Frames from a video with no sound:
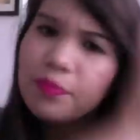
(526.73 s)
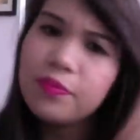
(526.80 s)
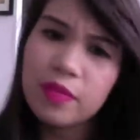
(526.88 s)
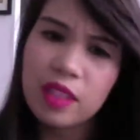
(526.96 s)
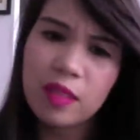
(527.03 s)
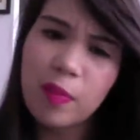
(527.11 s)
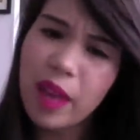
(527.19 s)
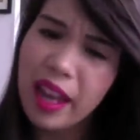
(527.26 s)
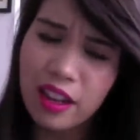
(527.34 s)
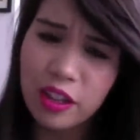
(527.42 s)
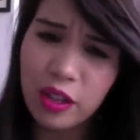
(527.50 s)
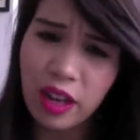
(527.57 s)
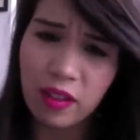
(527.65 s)
My hair is
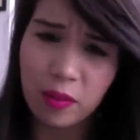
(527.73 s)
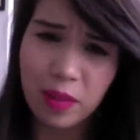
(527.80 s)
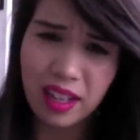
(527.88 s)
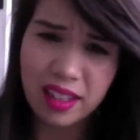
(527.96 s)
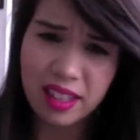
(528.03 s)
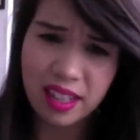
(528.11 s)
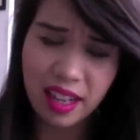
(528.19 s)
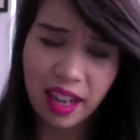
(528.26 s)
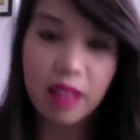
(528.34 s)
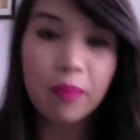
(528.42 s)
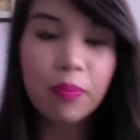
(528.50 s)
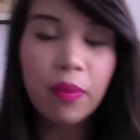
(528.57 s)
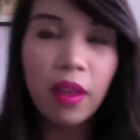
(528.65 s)
driving me nuts today.
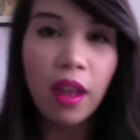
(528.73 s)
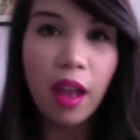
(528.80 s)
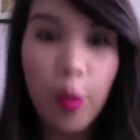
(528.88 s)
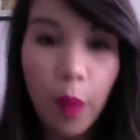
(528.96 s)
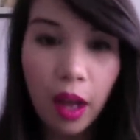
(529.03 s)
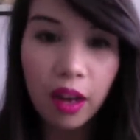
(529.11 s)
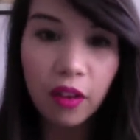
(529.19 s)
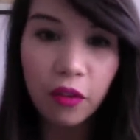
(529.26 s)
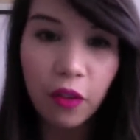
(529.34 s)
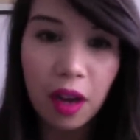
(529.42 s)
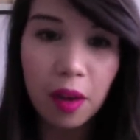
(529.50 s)
I bought it from